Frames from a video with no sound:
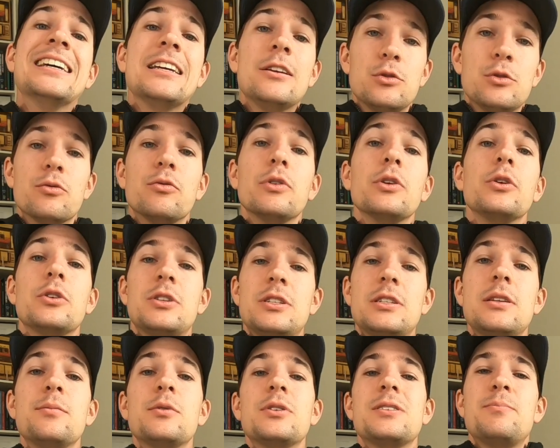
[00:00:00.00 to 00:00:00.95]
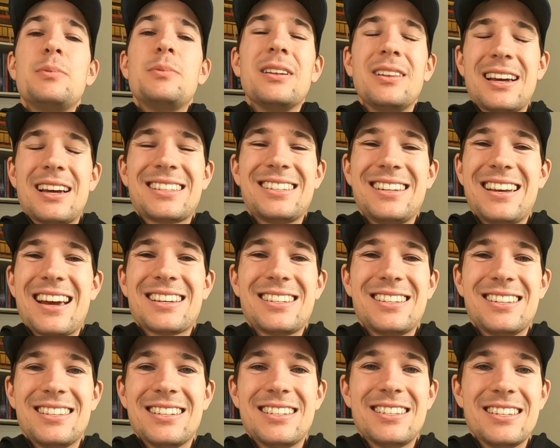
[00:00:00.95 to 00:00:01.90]
gives you a really good stimulus, bit of lactic
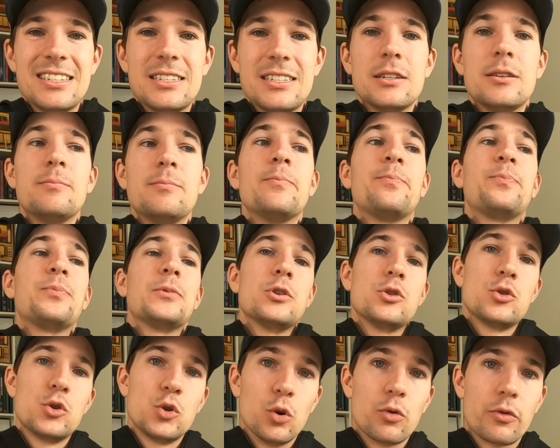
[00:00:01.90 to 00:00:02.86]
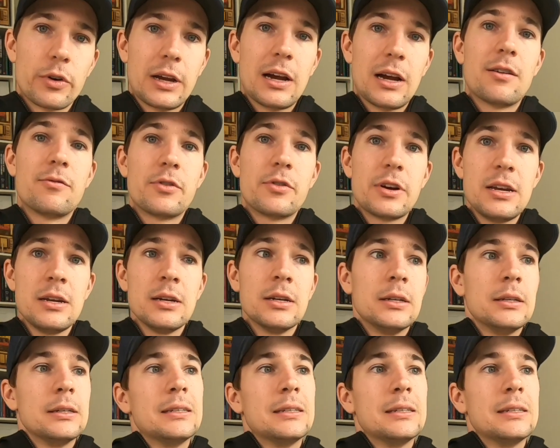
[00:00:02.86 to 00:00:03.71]
acid in the system, short recovery,